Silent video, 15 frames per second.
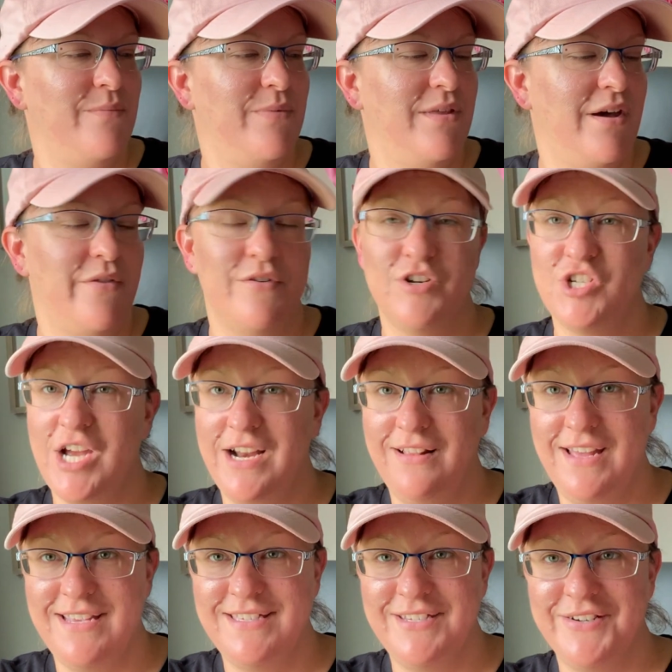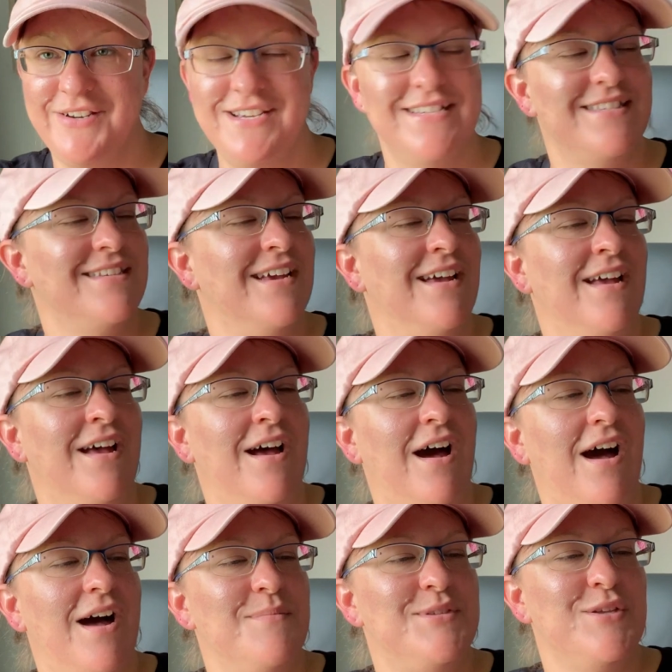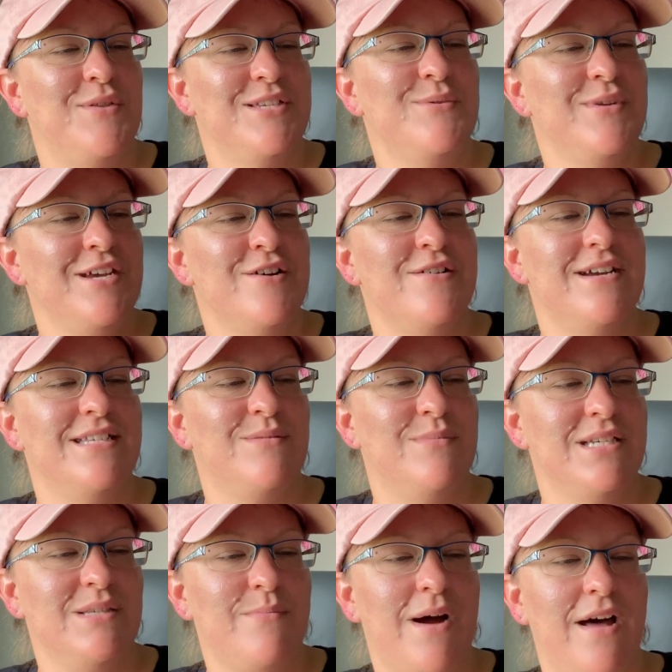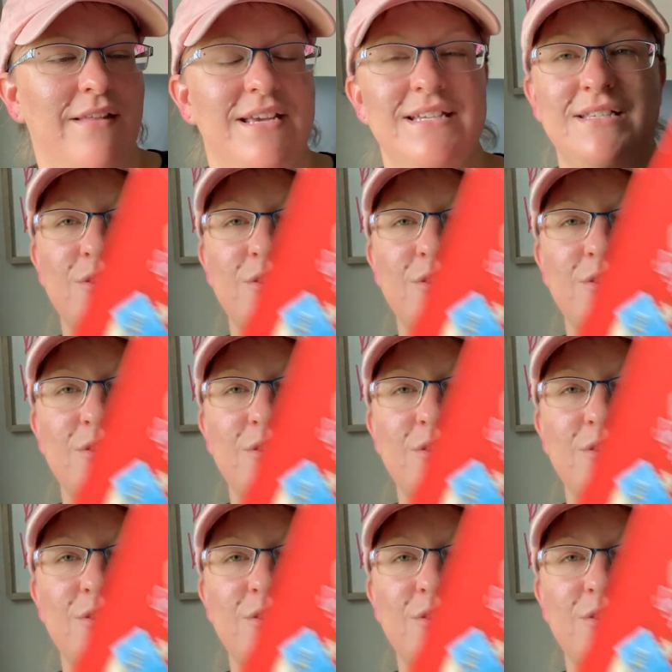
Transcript: the other Shine a Light series. So this one here is Miss Molly's